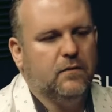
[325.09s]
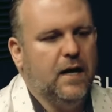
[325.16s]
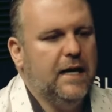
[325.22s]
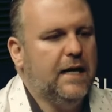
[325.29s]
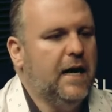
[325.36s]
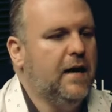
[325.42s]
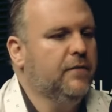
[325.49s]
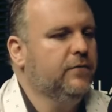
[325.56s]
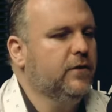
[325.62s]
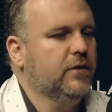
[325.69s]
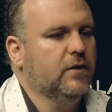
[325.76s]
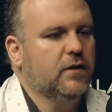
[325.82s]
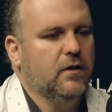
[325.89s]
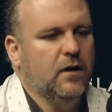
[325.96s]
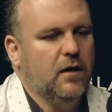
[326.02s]
right
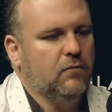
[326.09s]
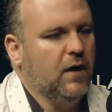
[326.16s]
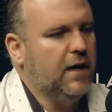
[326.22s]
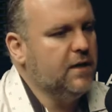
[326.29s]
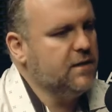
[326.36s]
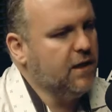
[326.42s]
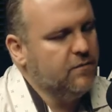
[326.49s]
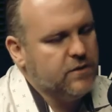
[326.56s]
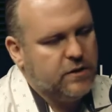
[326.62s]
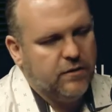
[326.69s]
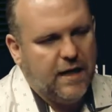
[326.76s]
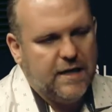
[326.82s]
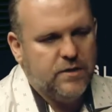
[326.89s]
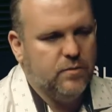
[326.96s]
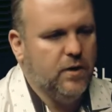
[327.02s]
after, right as I was
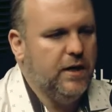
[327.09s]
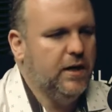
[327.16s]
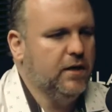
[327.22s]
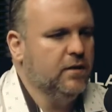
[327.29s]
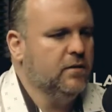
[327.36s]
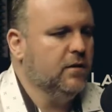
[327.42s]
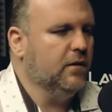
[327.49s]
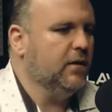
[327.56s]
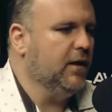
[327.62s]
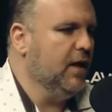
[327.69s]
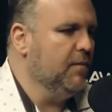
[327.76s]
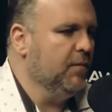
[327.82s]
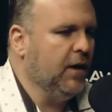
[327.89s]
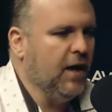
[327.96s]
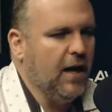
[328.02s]
graduating, took the
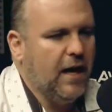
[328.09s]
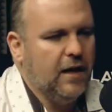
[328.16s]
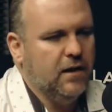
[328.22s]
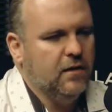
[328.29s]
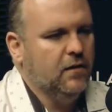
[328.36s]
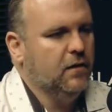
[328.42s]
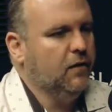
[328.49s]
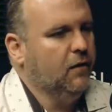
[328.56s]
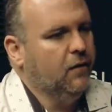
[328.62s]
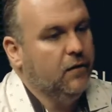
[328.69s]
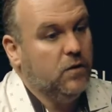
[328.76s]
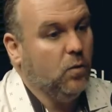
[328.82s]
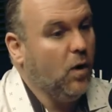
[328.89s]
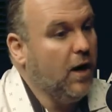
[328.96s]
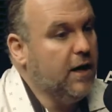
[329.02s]
MCAT
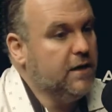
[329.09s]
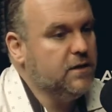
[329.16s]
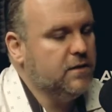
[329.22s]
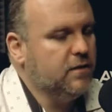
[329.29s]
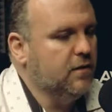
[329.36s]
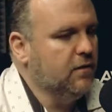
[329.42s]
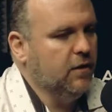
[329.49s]
twice,